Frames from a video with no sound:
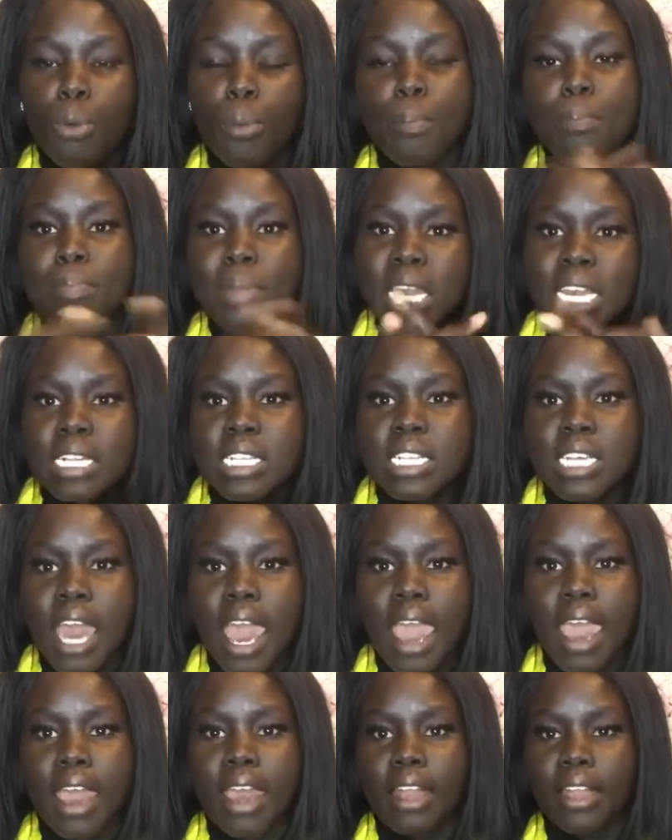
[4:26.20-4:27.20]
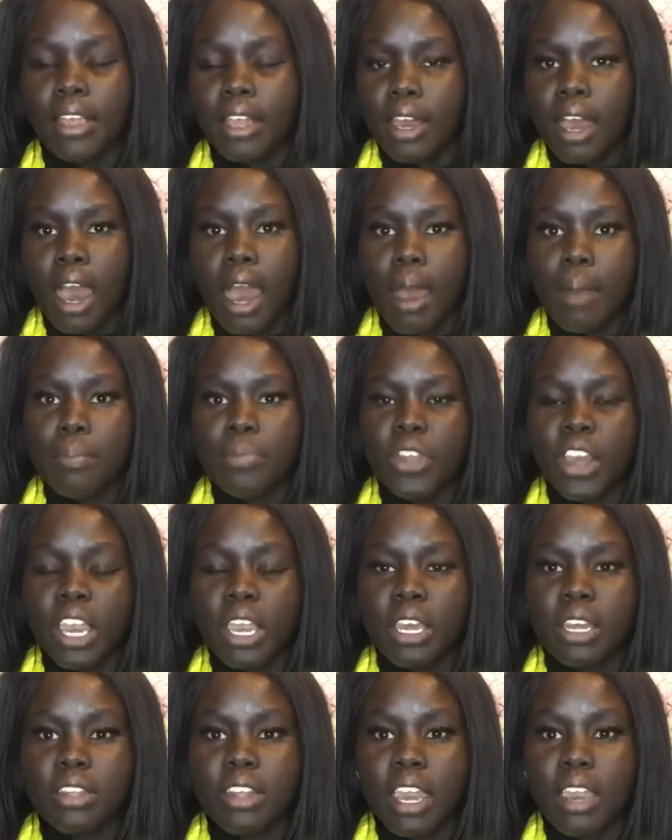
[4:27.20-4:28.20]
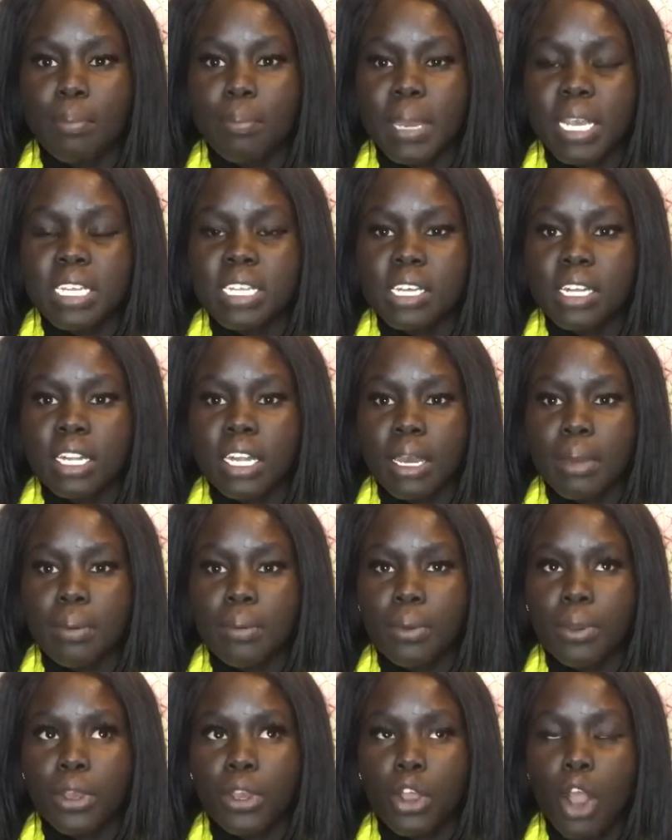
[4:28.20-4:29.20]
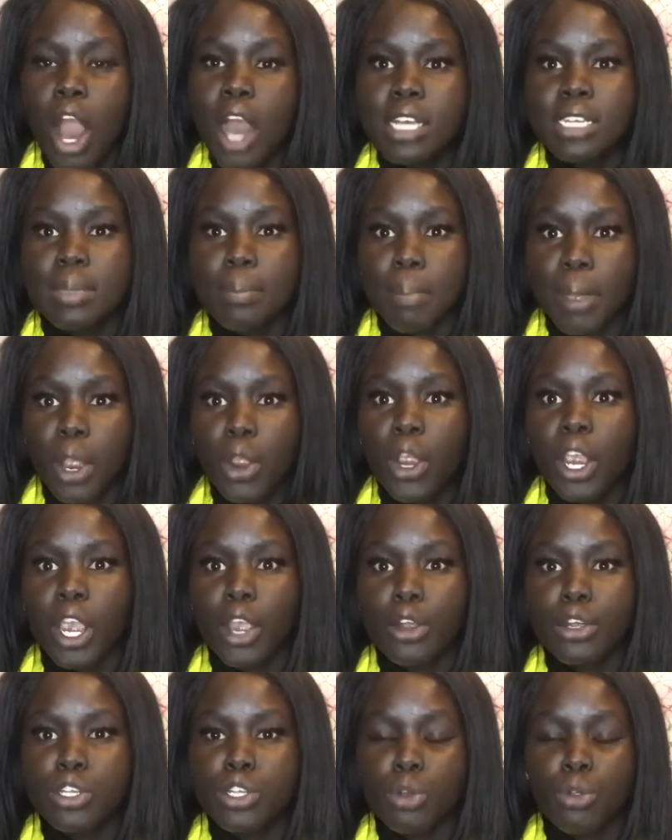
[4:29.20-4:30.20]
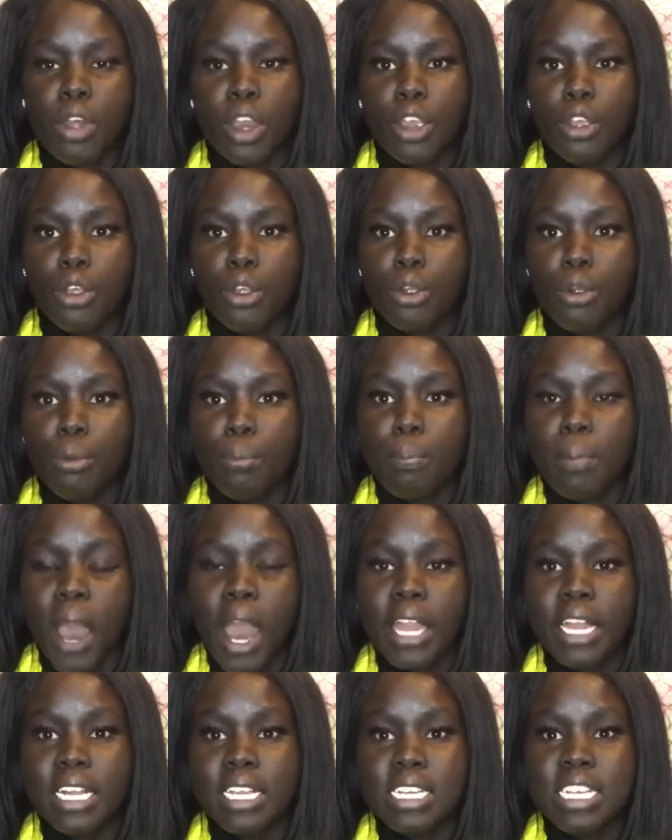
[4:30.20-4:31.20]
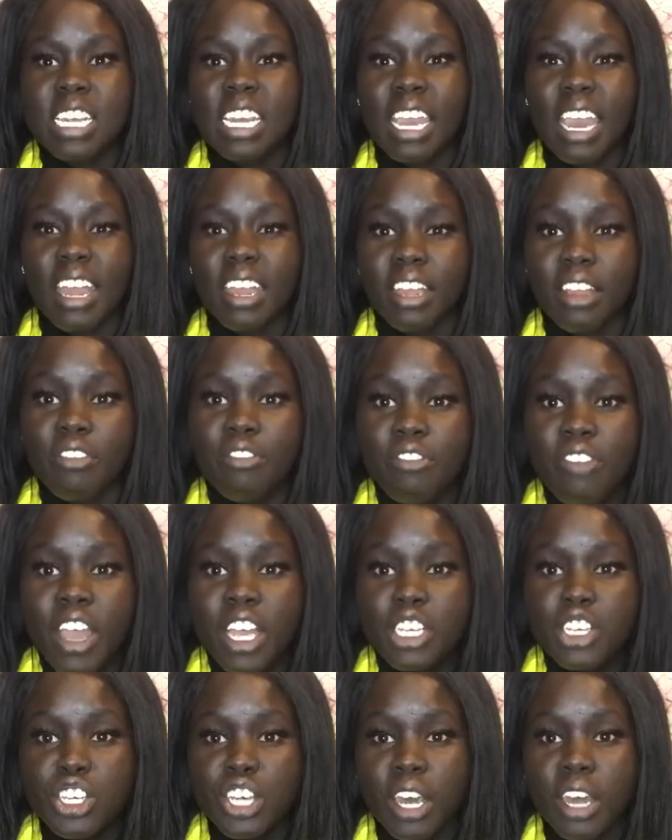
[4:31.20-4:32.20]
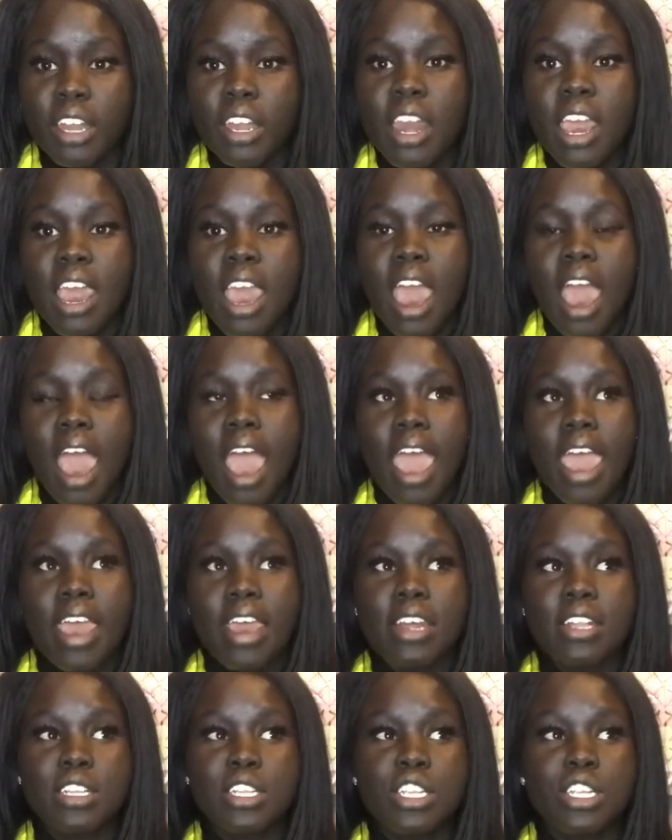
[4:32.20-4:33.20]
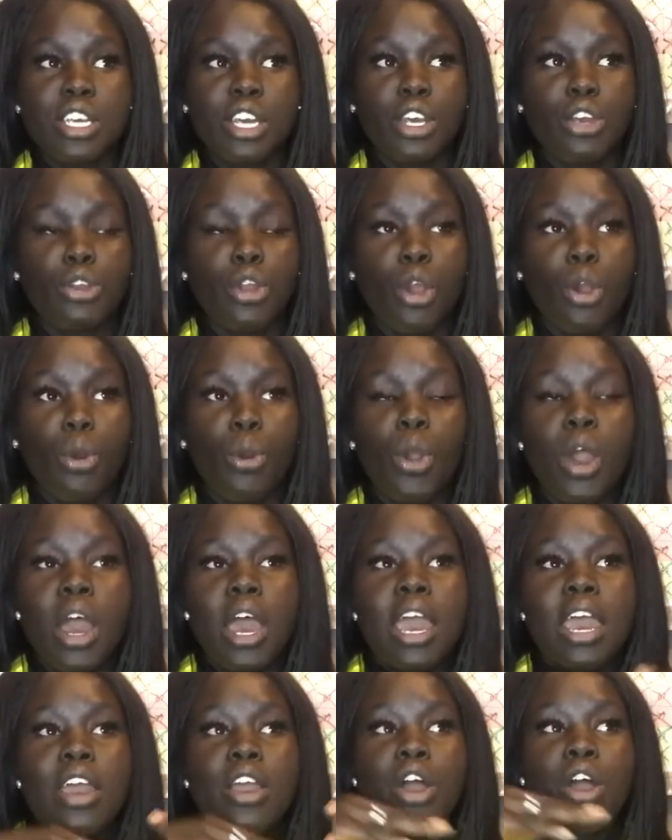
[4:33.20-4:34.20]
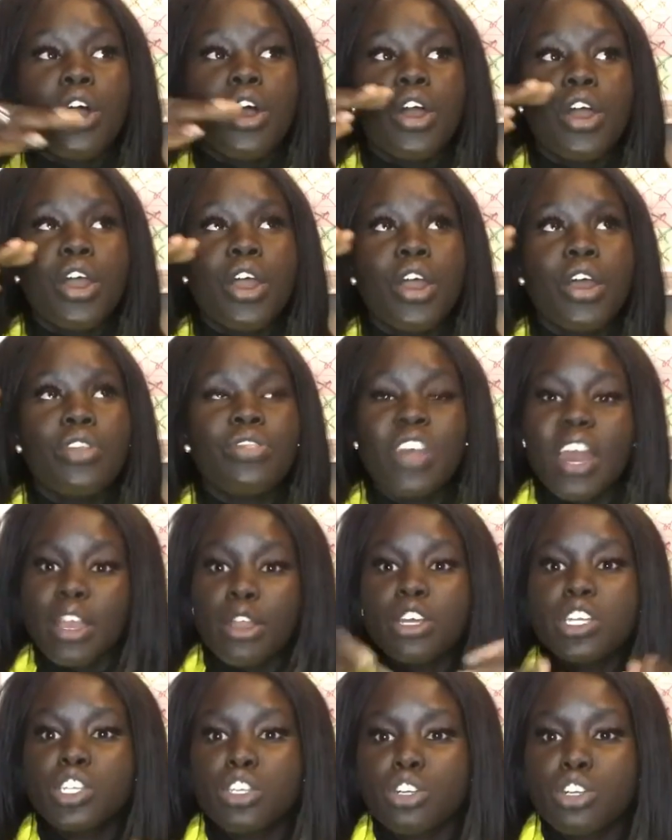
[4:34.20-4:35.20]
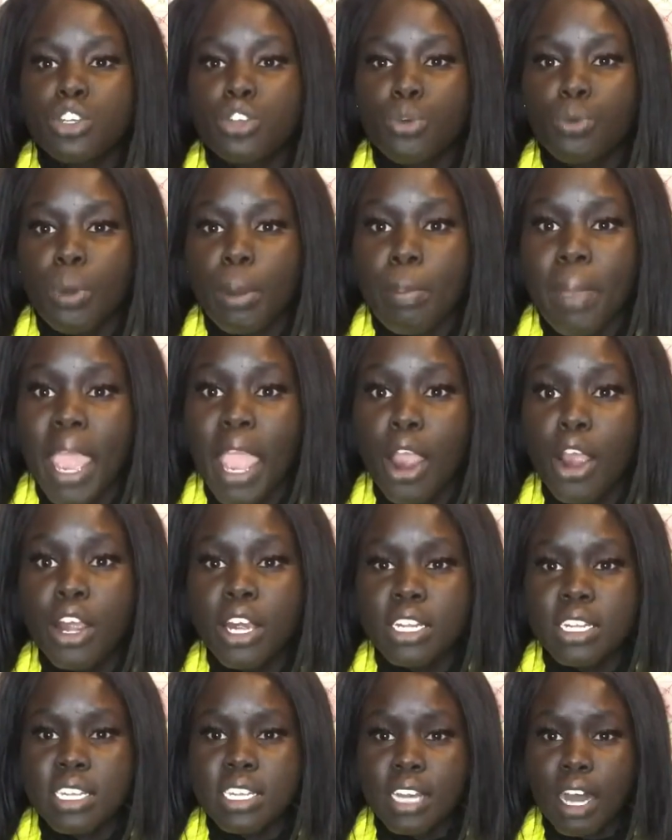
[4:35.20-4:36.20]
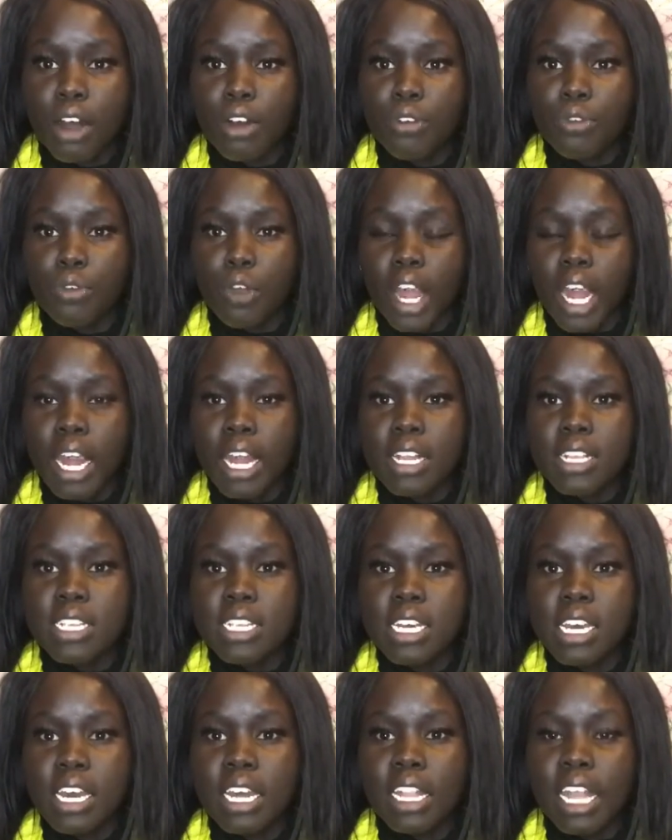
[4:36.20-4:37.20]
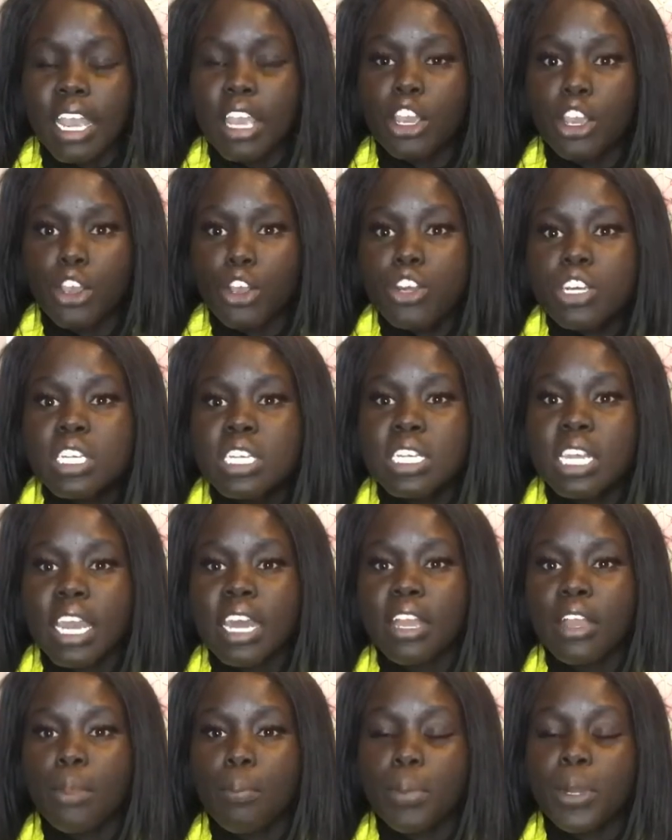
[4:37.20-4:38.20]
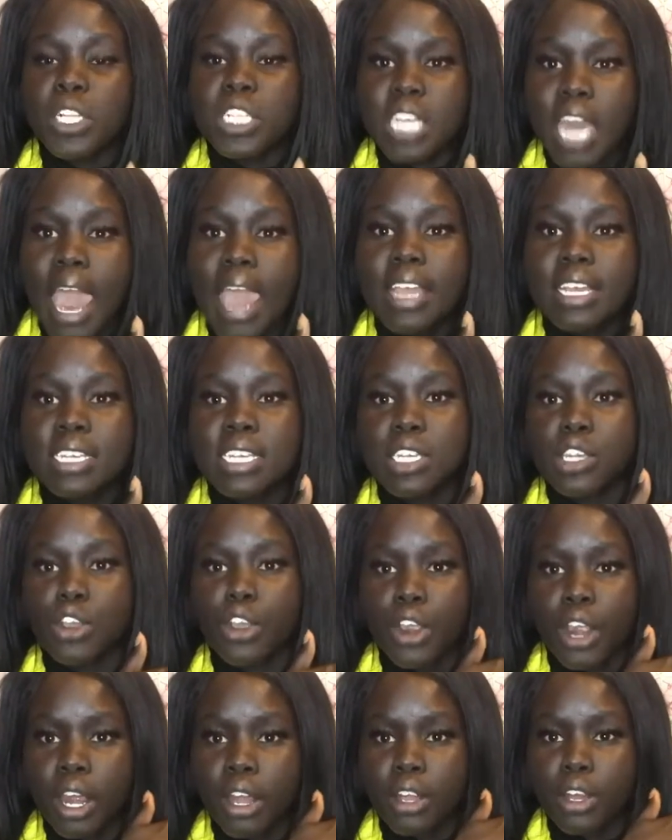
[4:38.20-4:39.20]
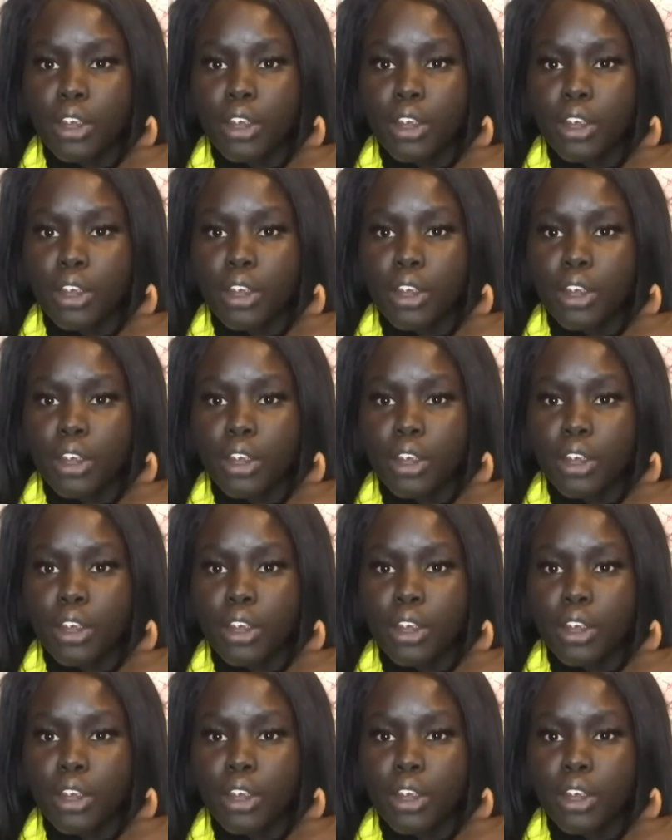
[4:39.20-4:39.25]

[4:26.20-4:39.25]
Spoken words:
meet, and they basically cause a barrier so that your body doesn't get an infection, and then it starts to repair itself, right? Like your skin protects your